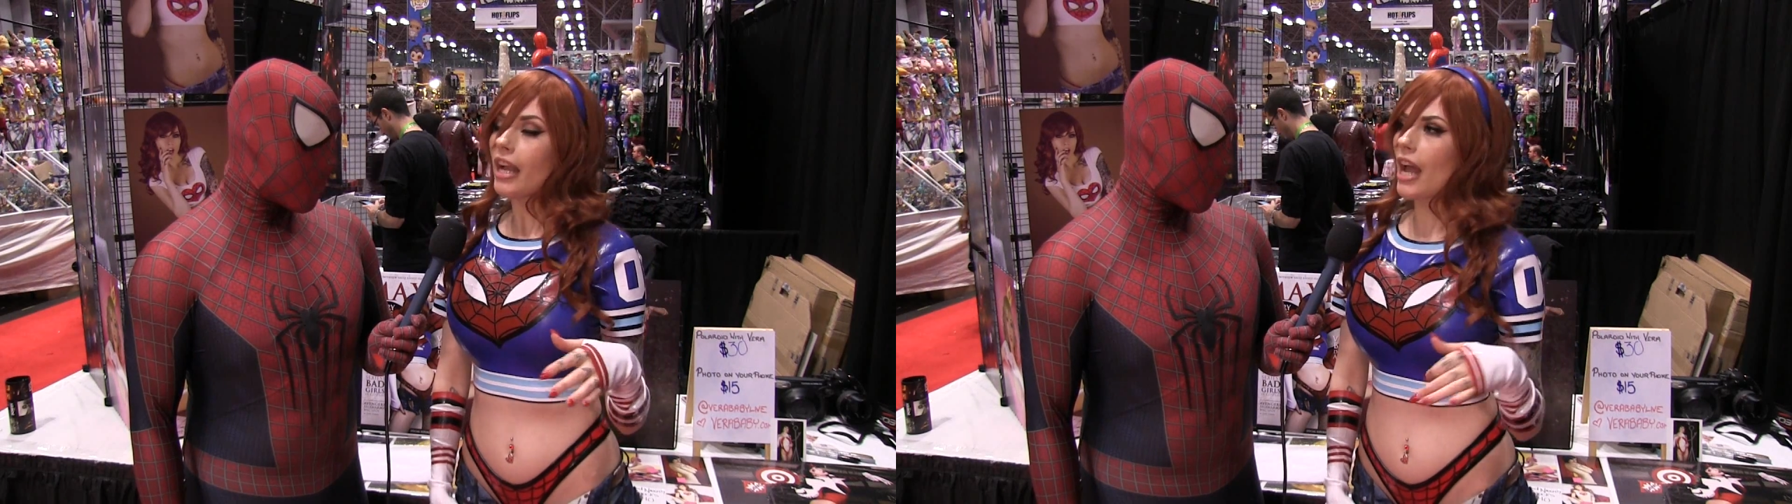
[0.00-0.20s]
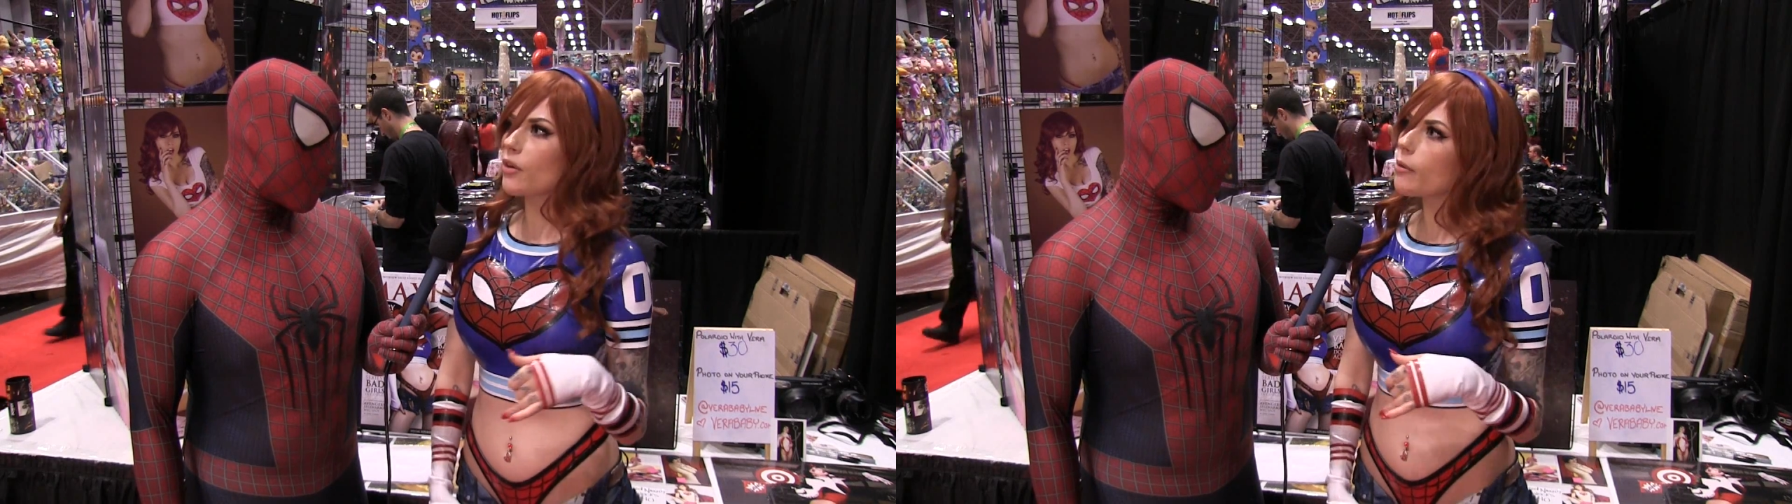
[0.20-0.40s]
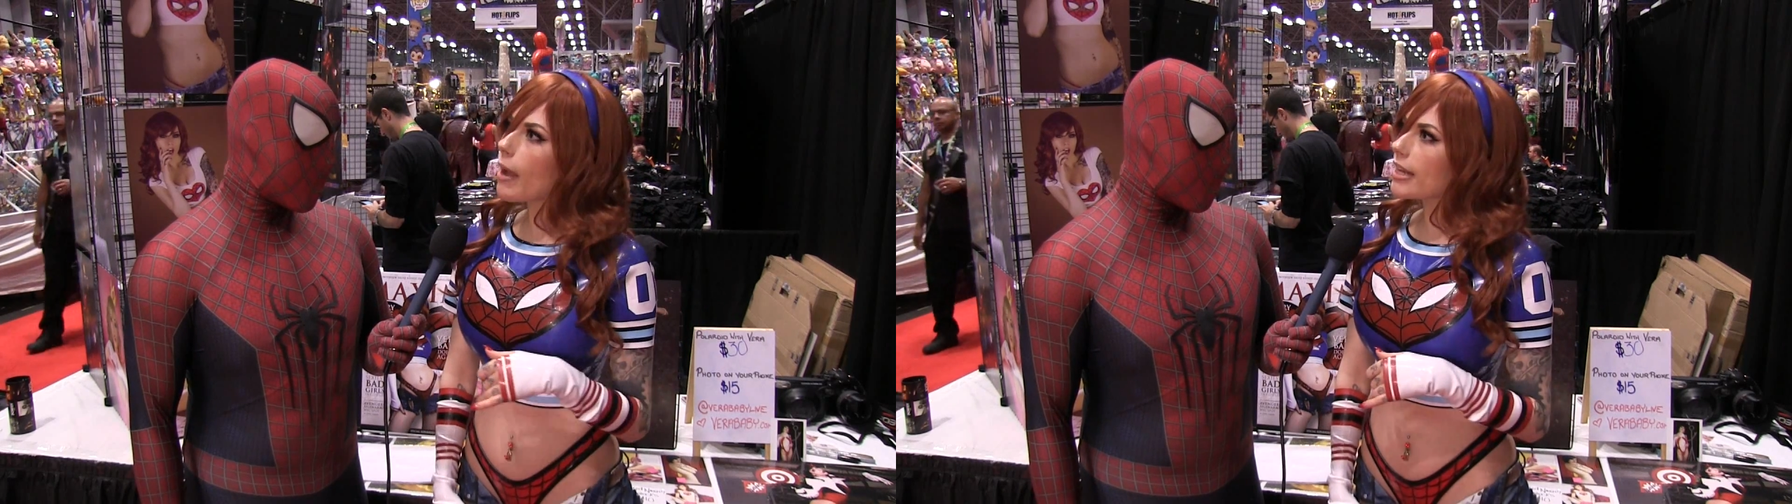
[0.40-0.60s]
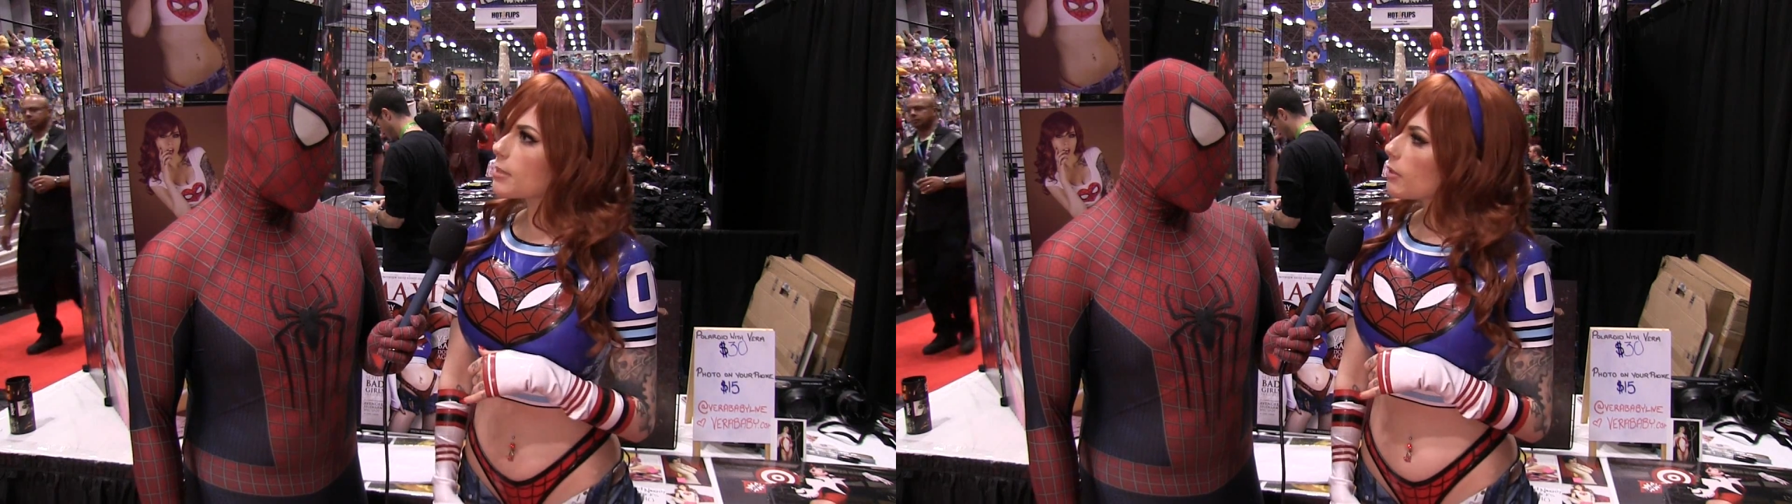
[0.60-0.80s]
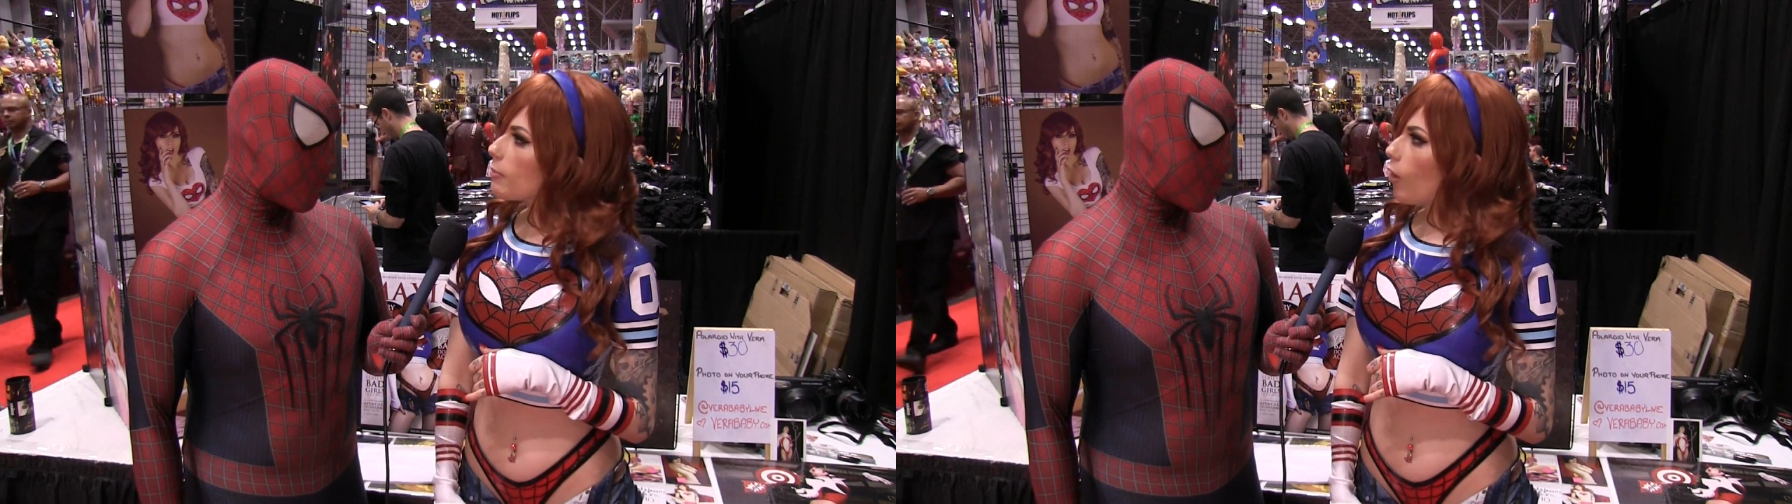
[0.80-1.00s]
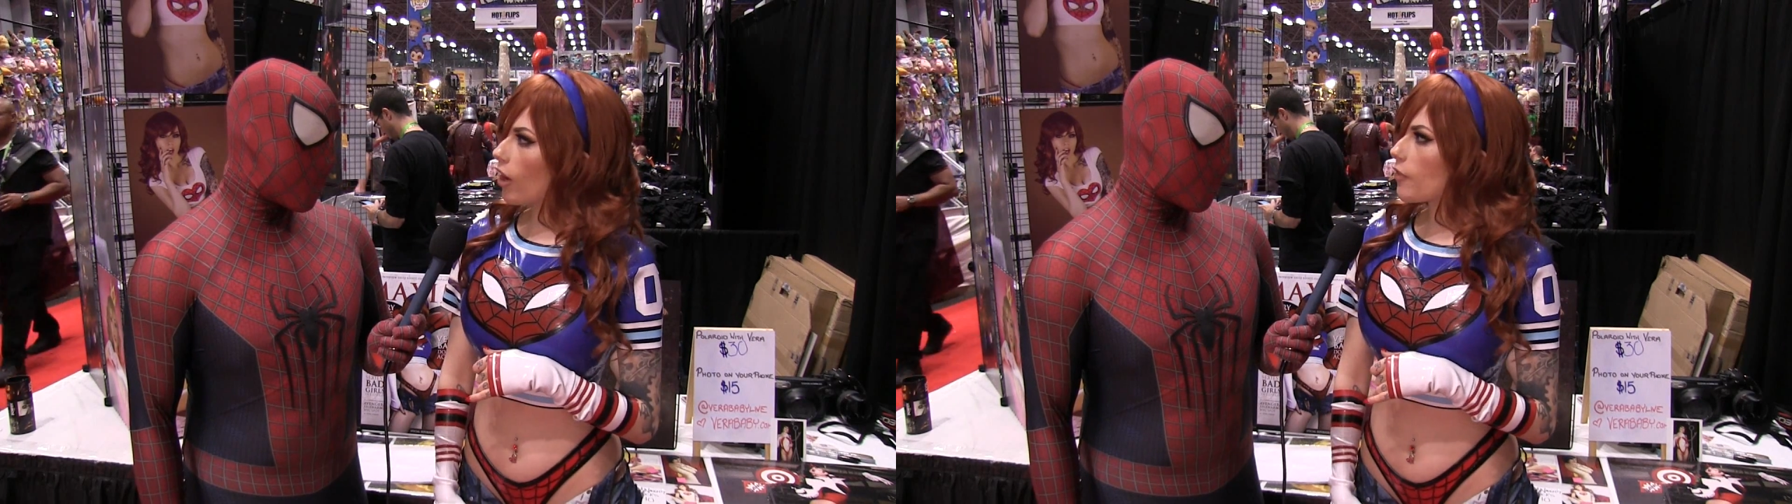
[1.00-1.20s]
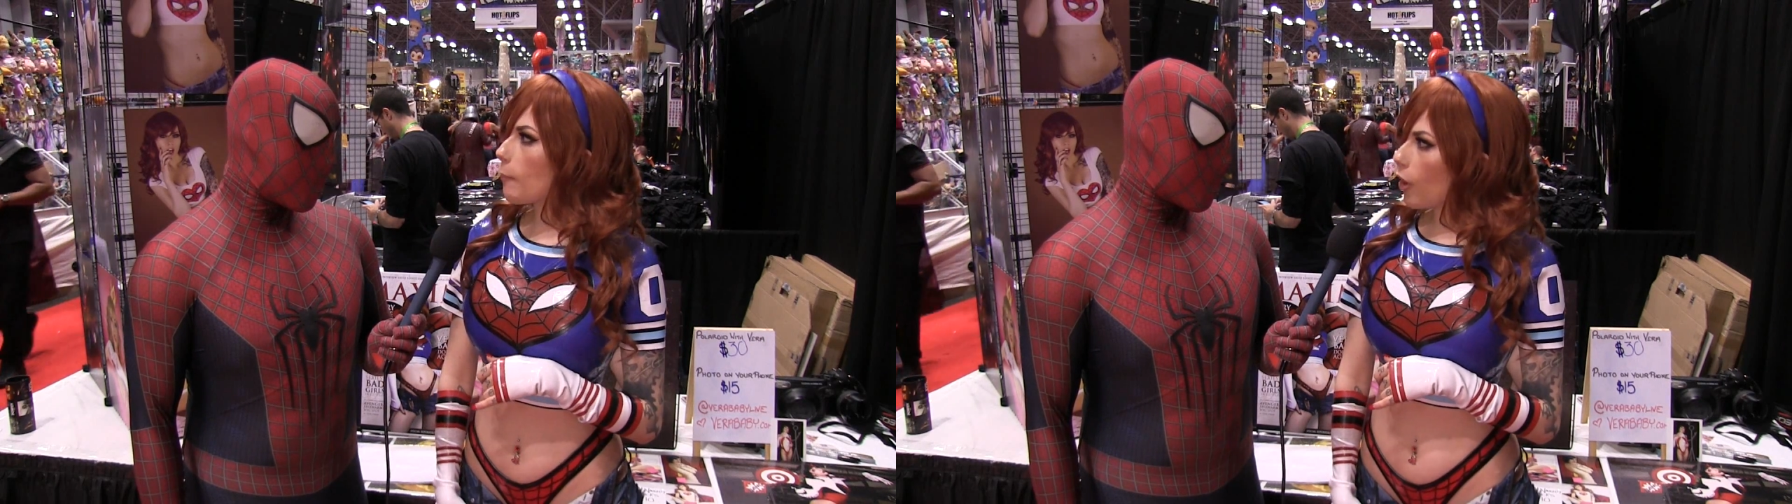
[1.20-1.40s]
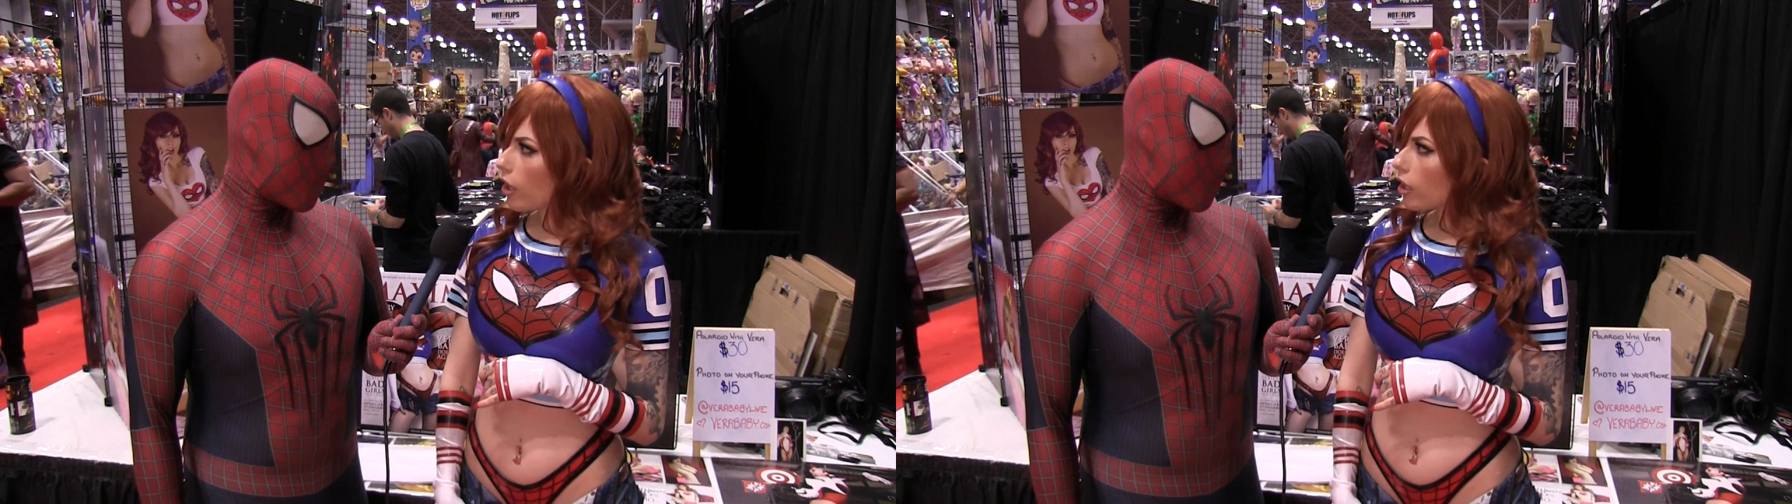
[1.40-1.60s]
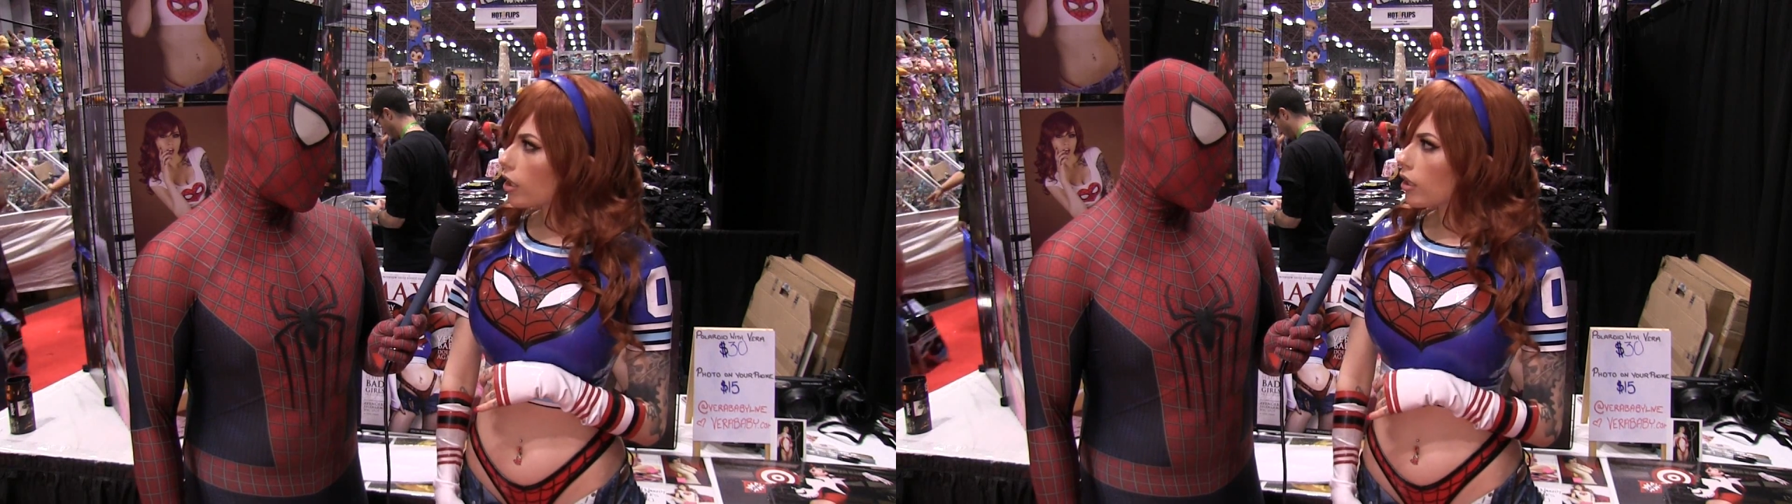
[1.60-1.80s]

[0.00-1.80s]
Kind of reminds me more of a book,